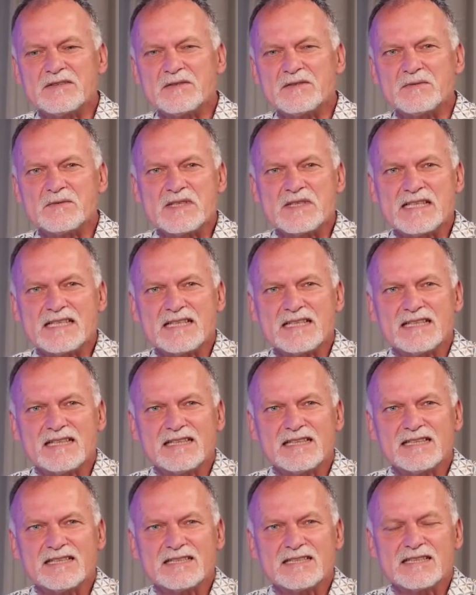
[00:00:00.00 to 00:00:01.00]

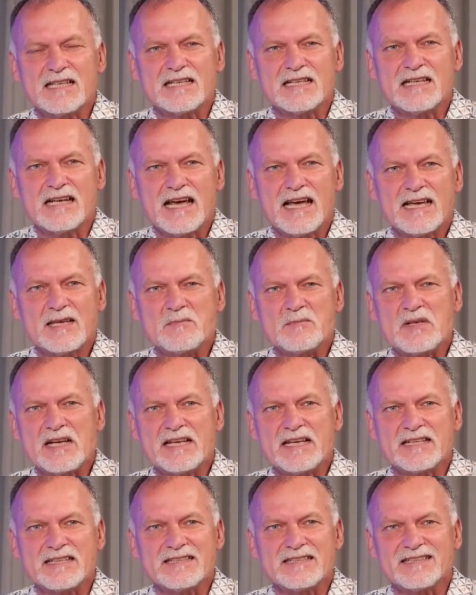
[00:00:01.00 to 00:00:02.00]
visited the CERN
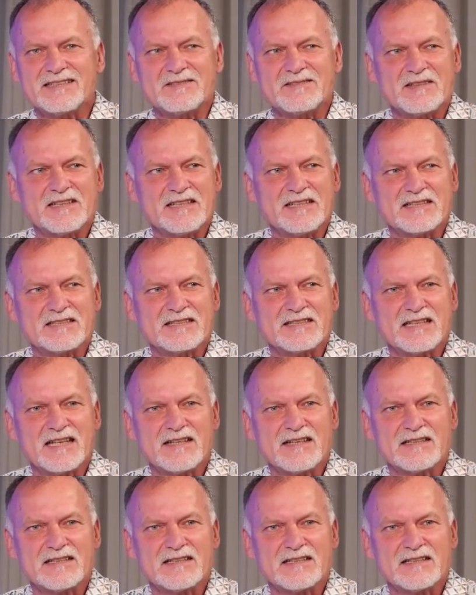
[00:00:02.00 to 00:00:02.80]
library as